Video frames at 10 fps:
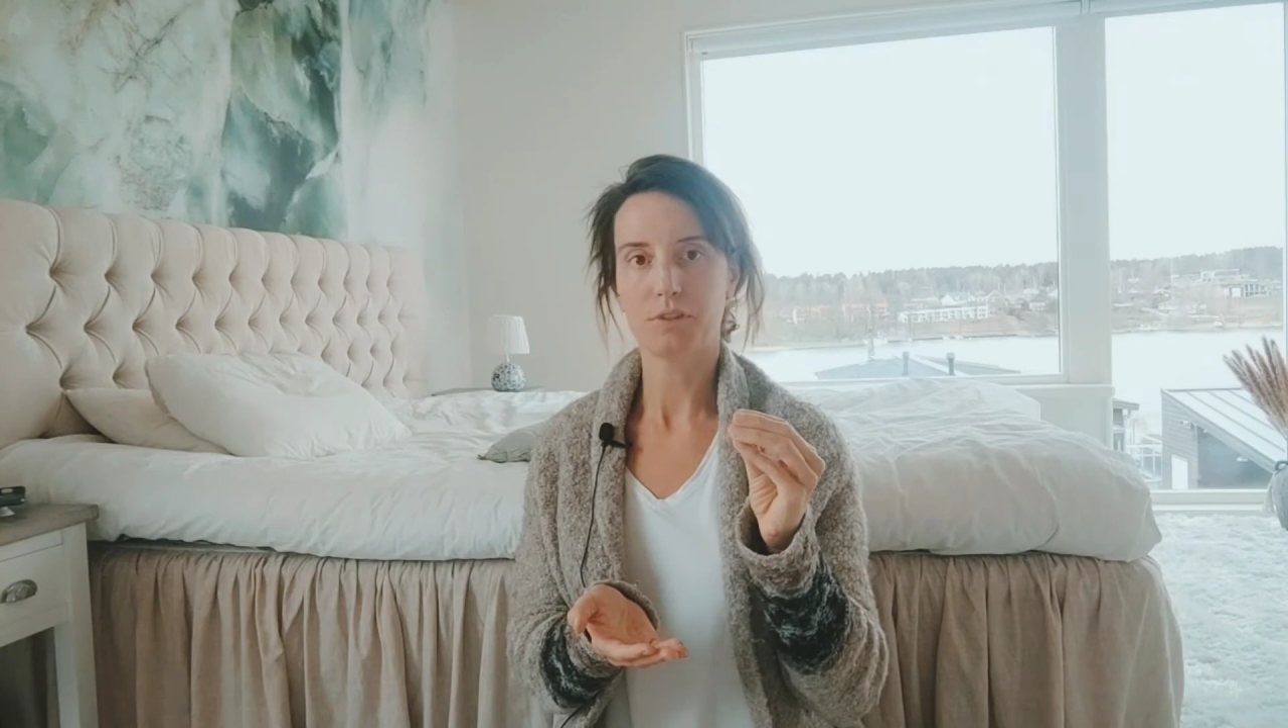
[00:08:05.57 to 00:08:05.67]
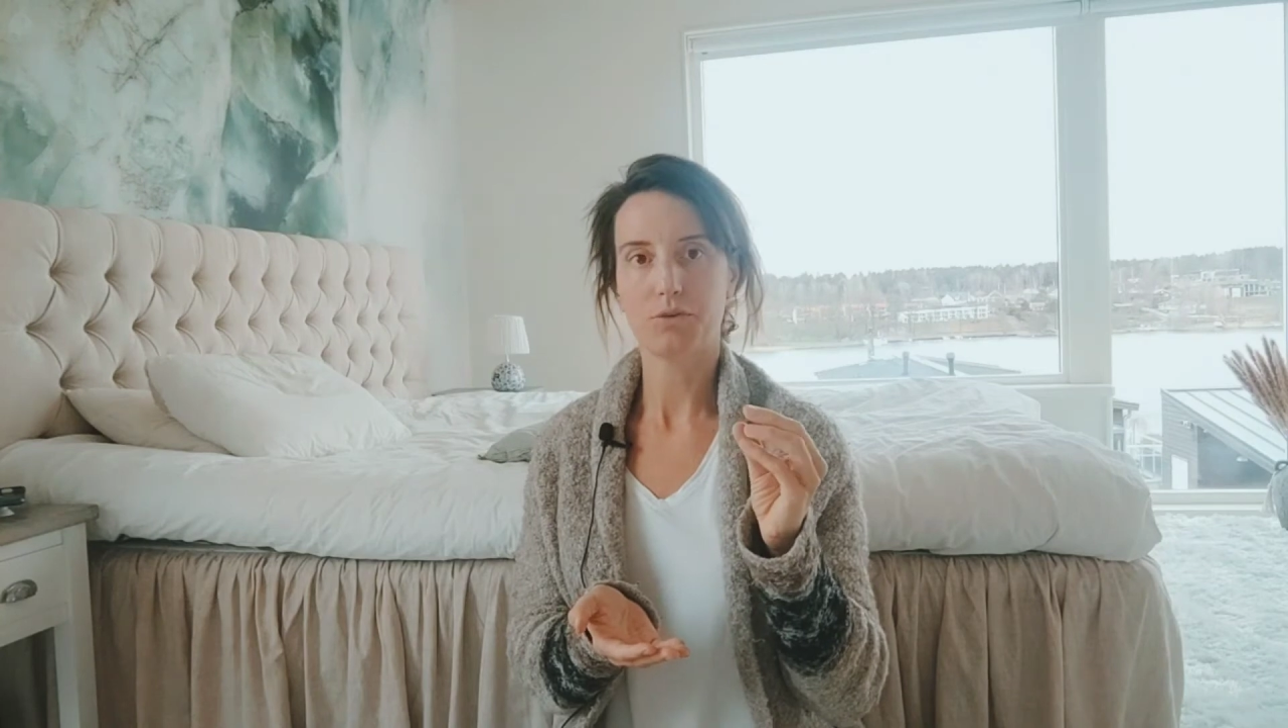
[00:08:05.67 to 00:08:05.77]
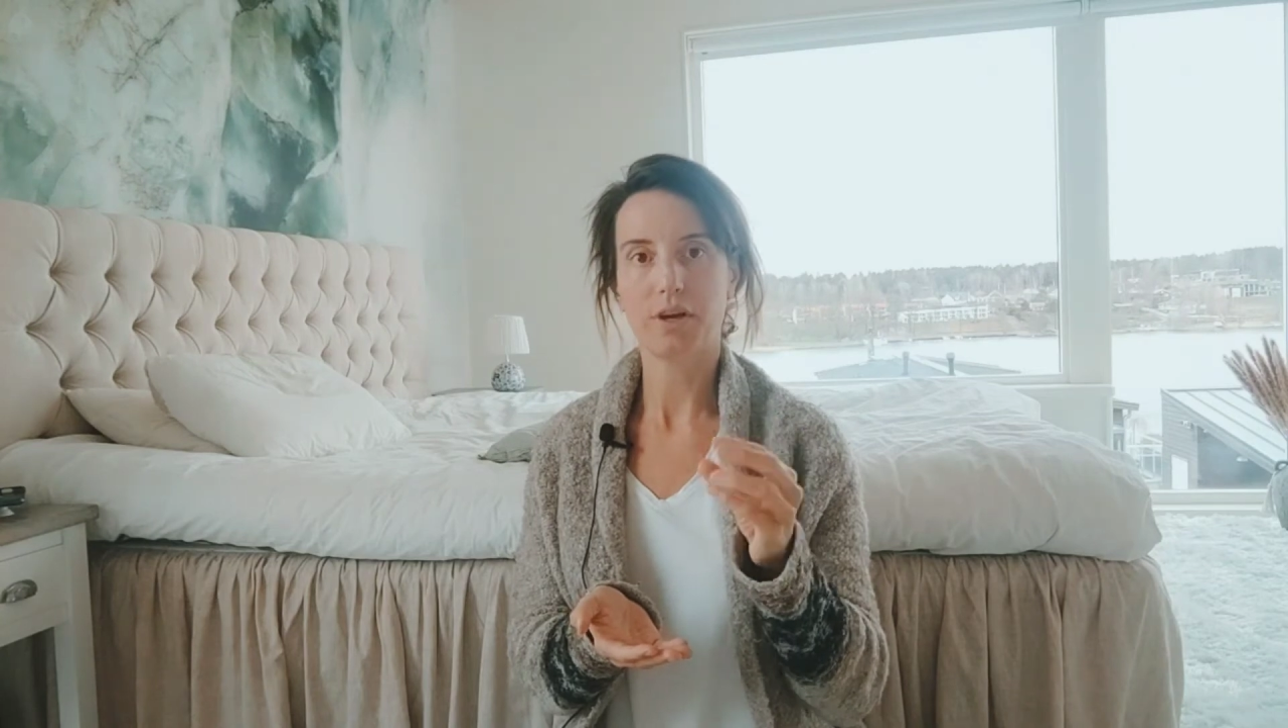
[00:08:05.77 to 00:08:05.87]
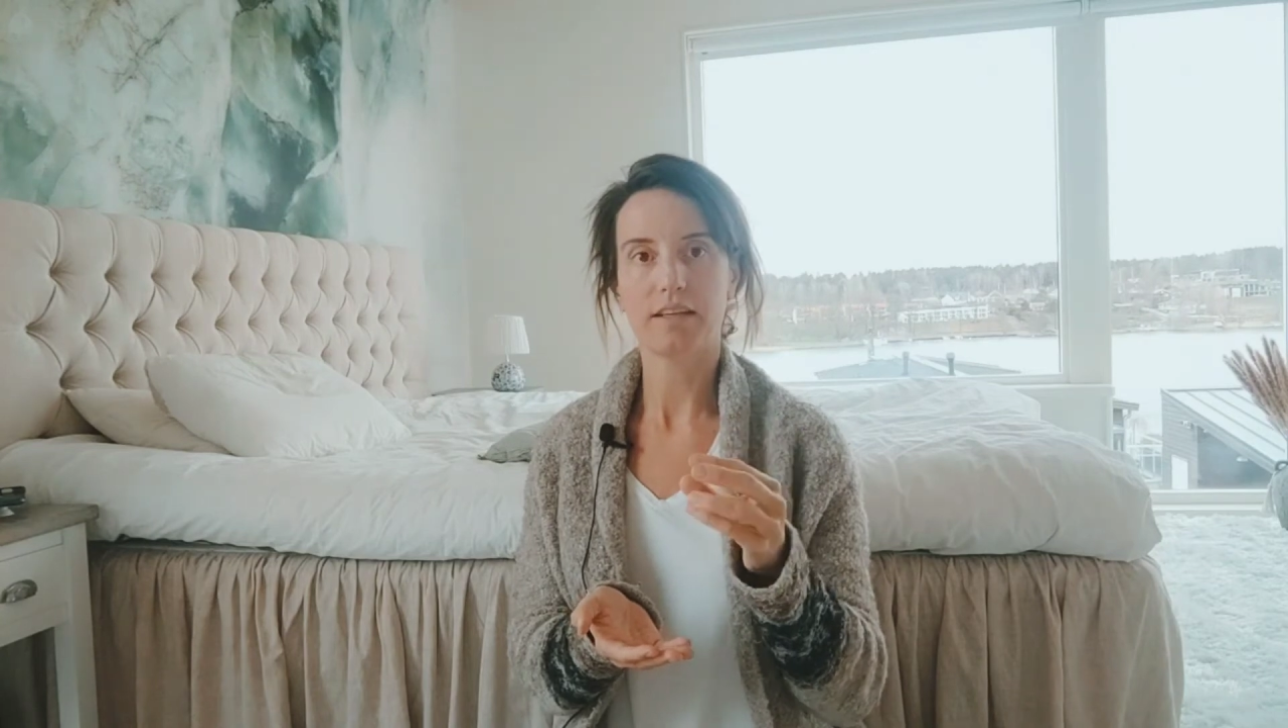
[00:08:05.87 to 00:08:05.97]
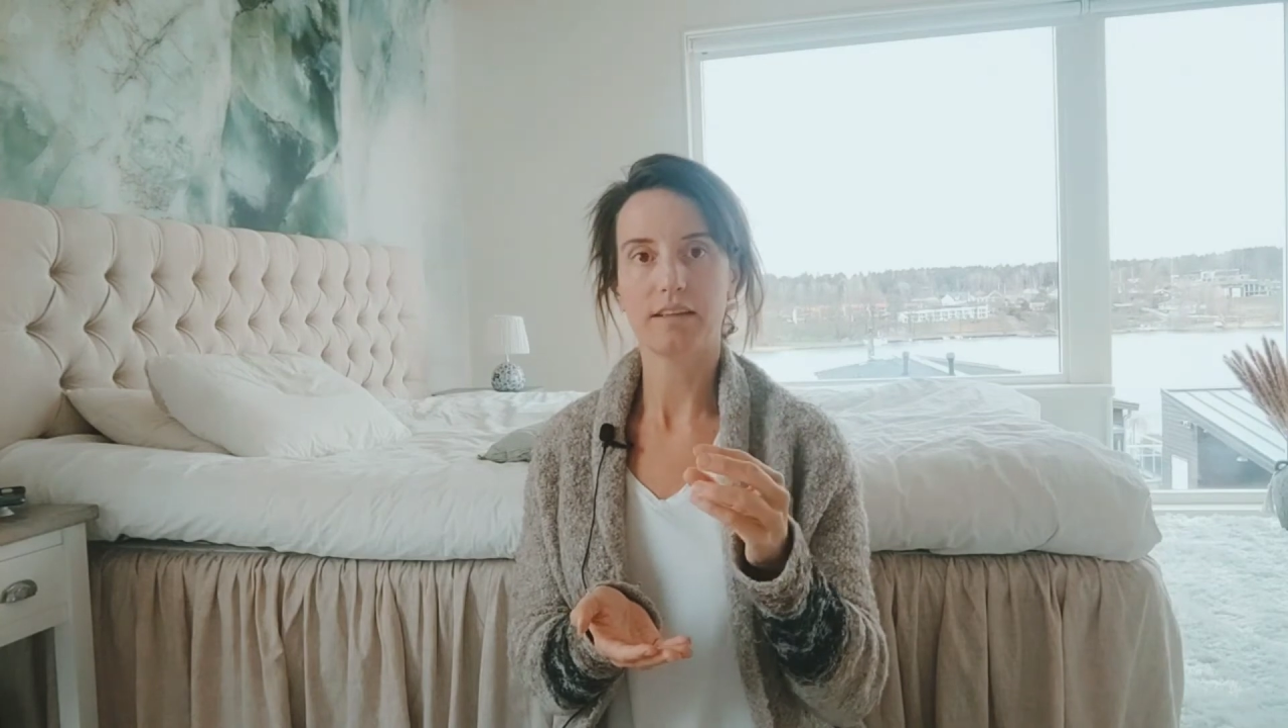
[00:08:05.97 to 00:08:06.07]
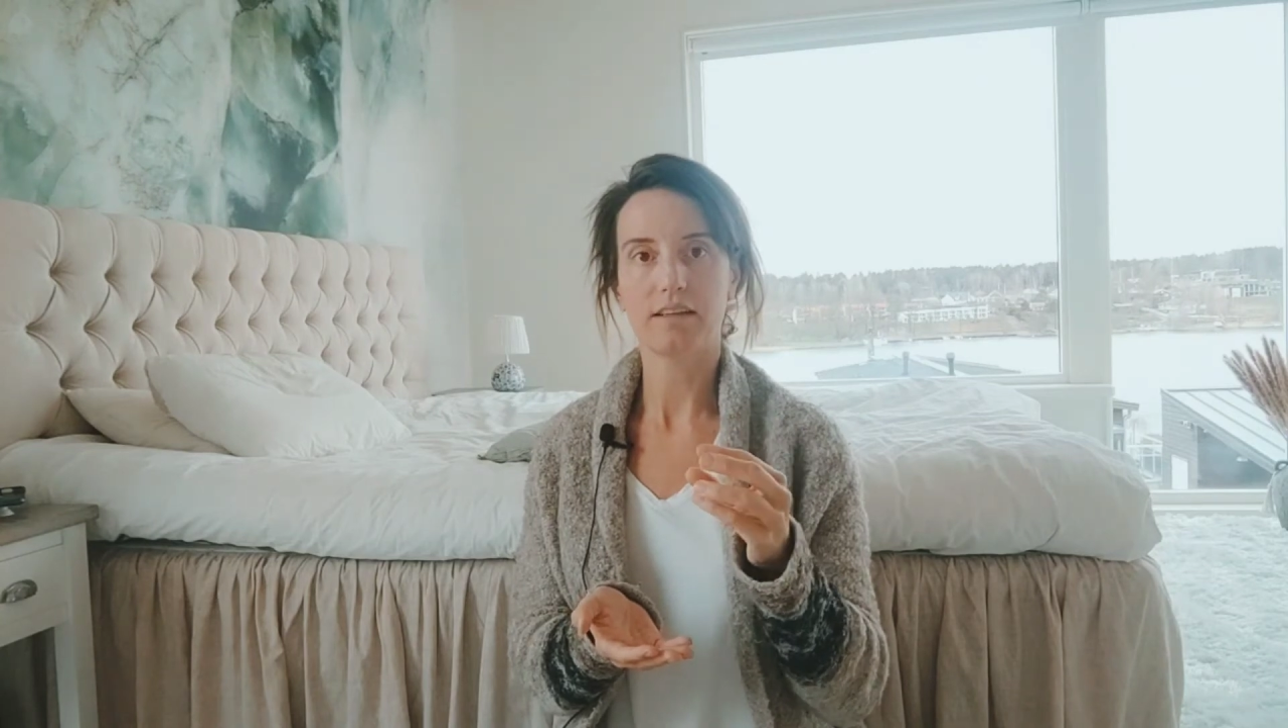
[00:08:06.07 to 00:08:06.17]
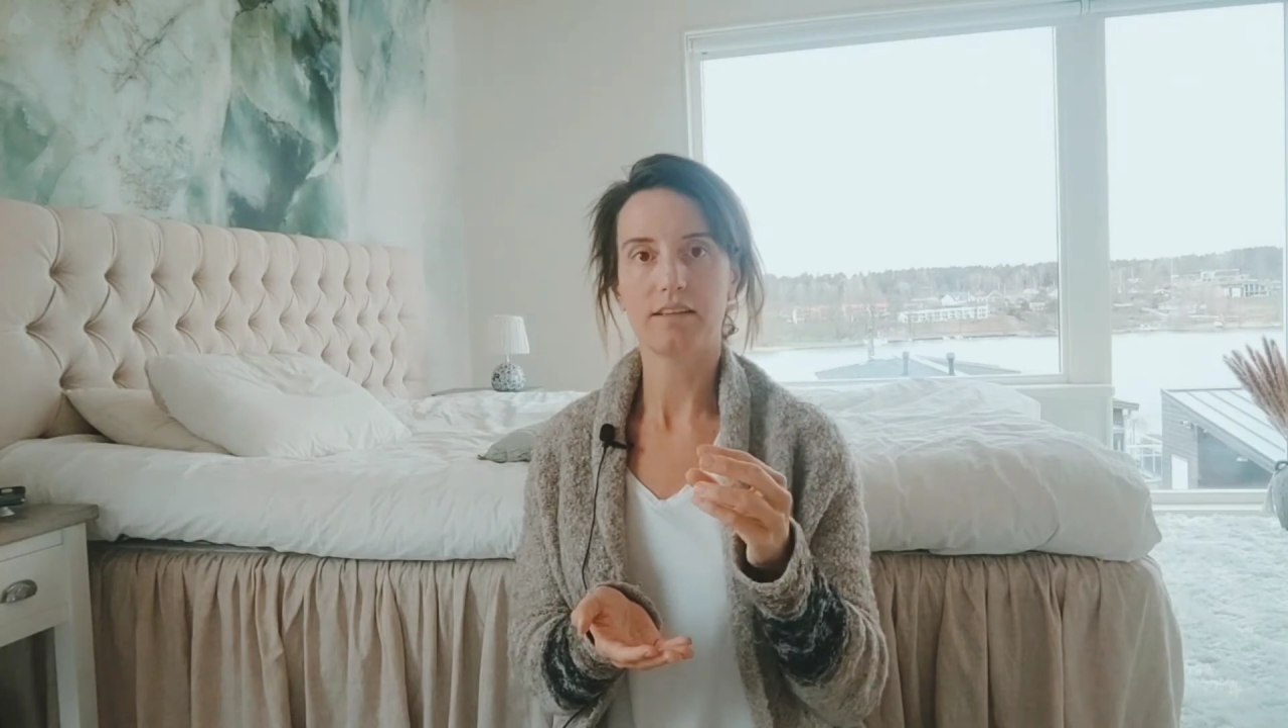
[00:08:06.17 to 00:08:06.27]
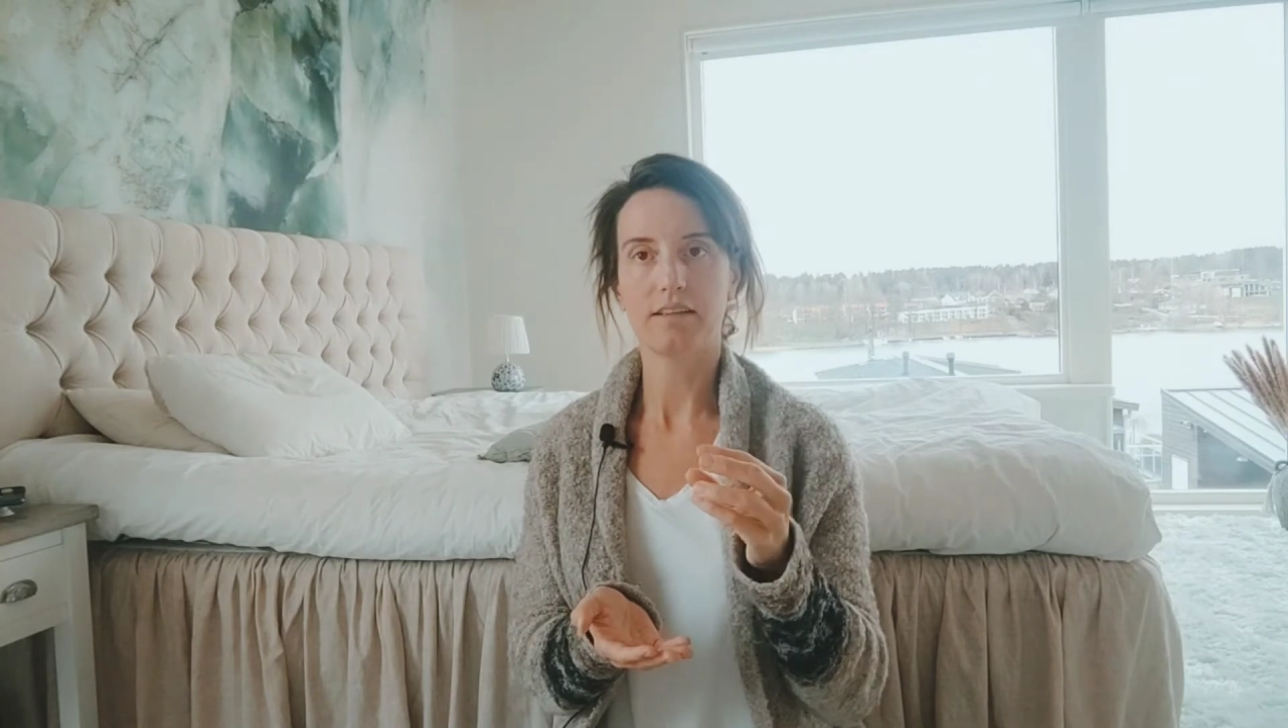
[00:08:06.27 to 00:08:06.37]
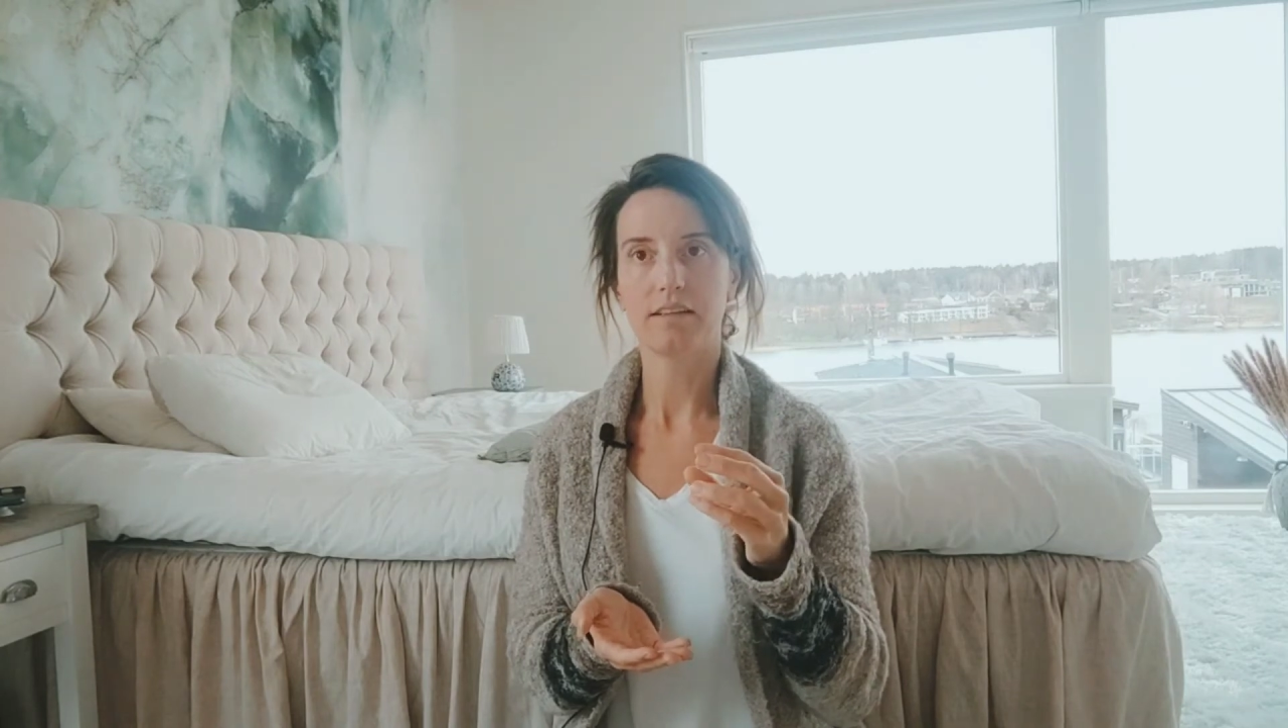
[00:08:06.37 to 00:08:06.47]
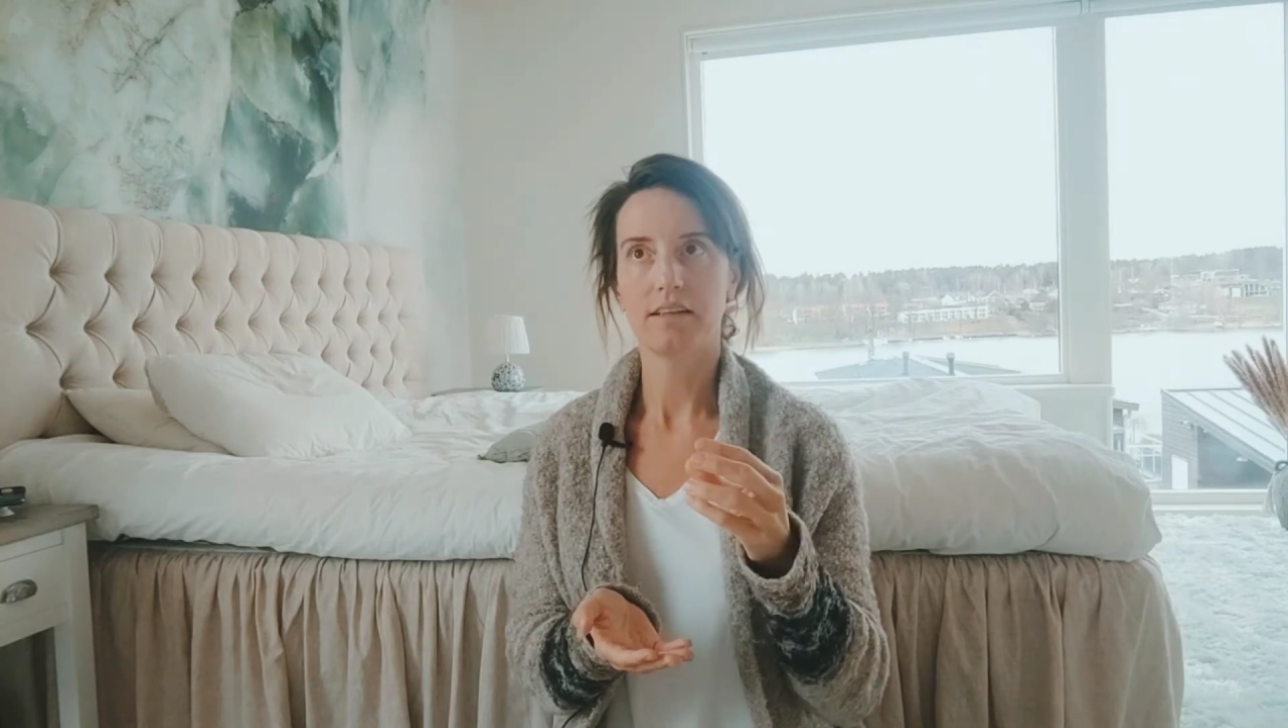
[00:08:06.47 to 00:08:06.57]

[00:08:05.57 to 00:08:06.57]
created